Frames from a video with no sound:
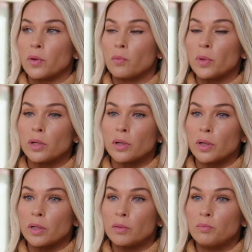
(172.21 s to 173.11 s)
that we
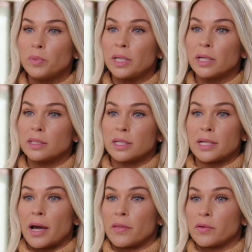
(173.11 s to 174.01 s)
could begin to
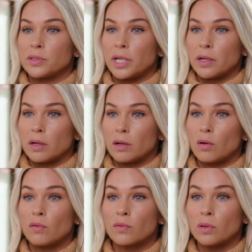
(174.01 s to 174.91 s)
gather data
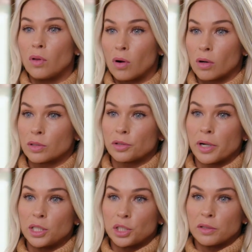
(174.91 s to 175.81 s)
over a longer
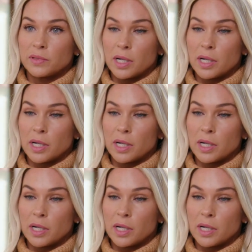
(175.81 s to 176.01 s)
duration of